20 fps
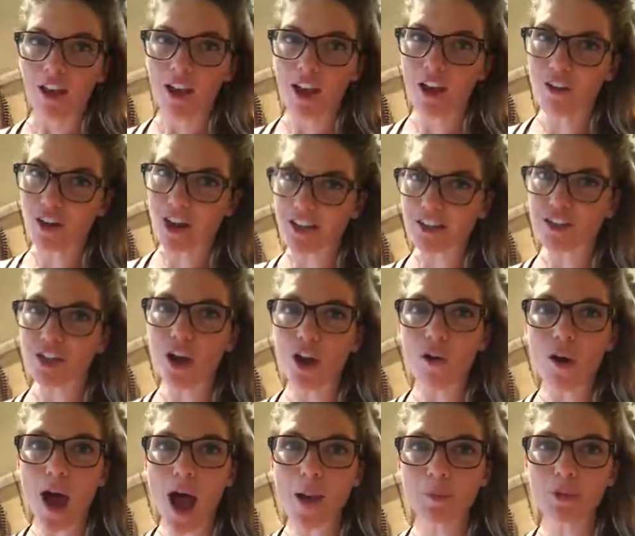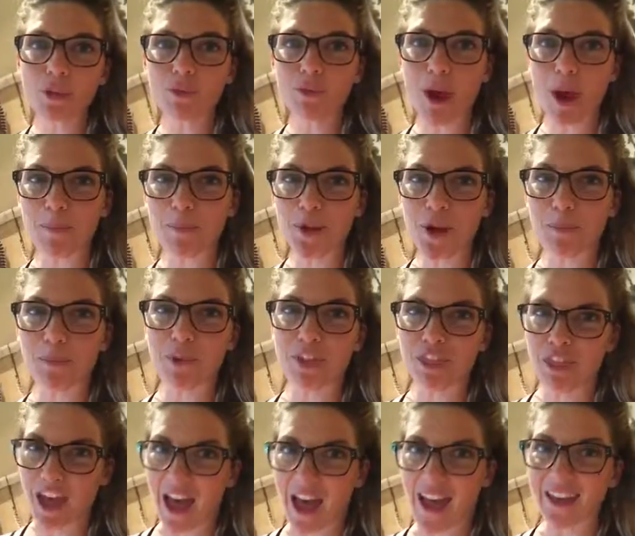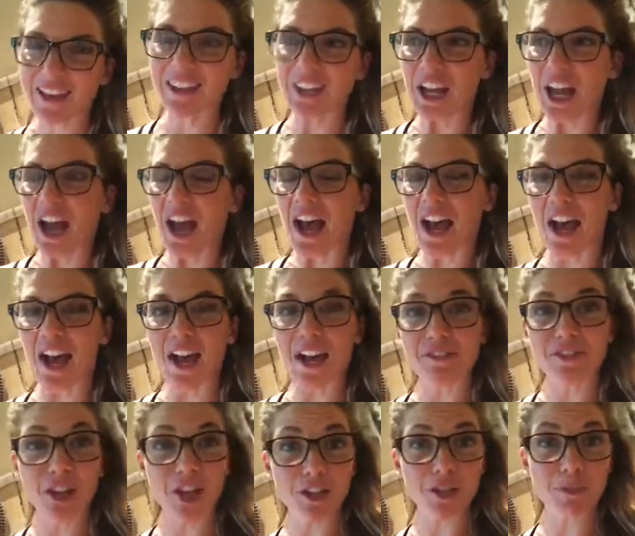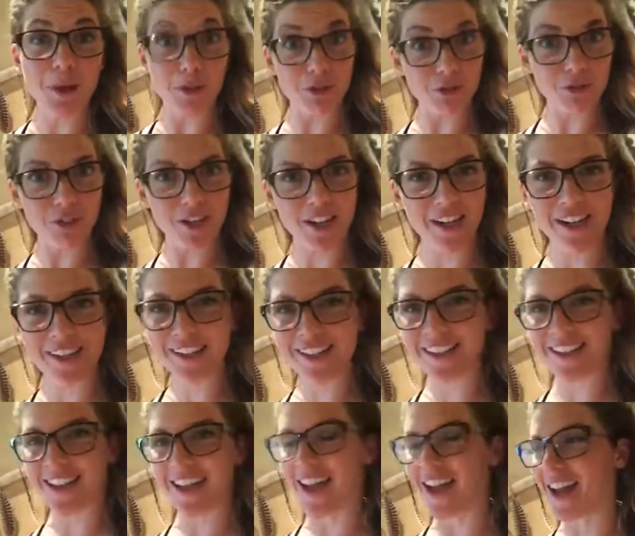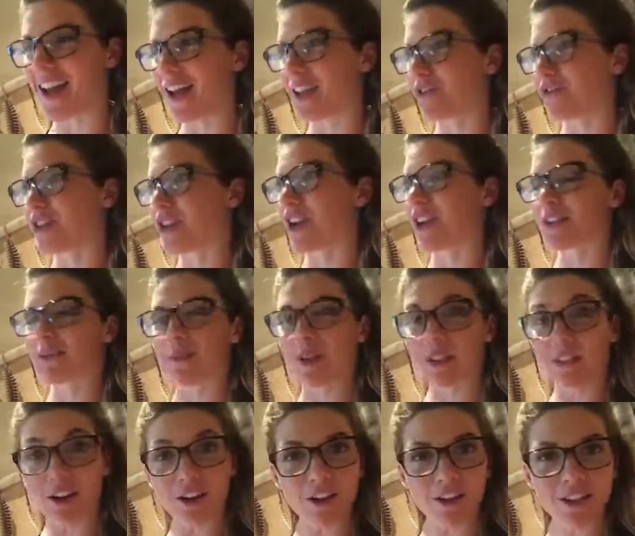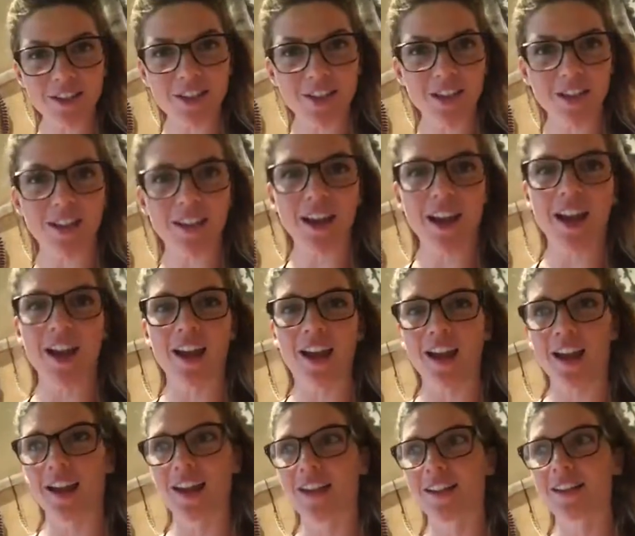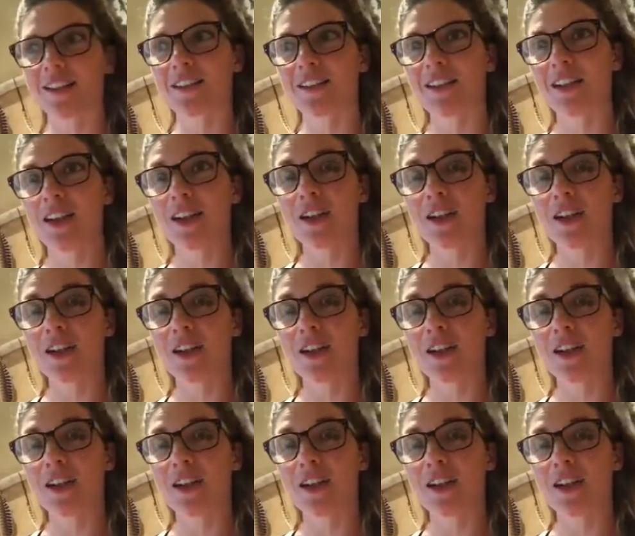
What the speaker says: All right, so I'm going to wrap it up with that. I've talked about trees, I've talked about the Arctic, and